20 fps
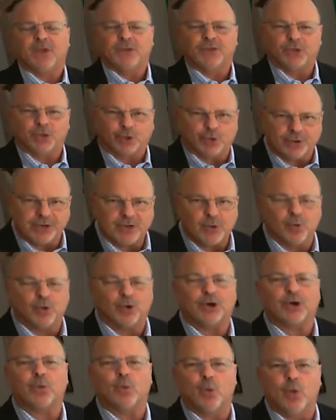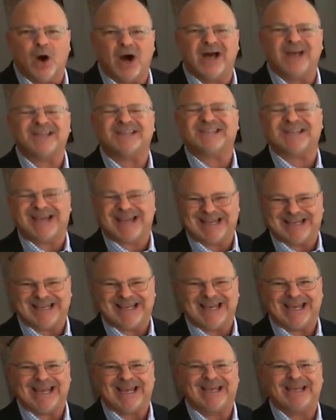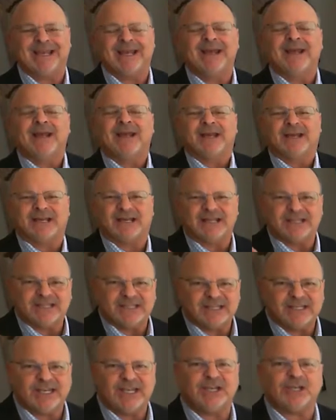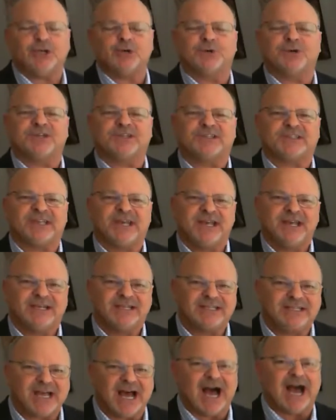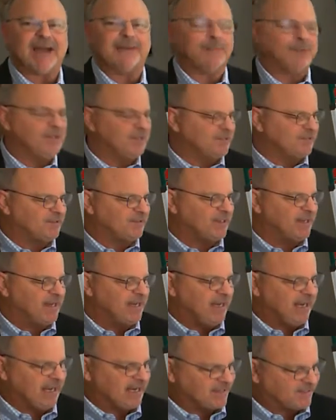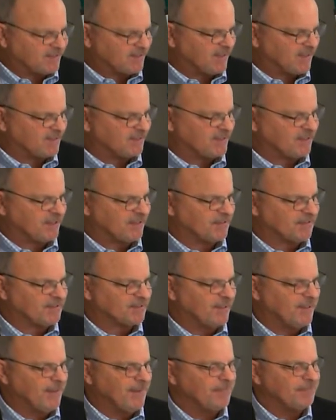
The Greek word was, again, continuous, timeless existence.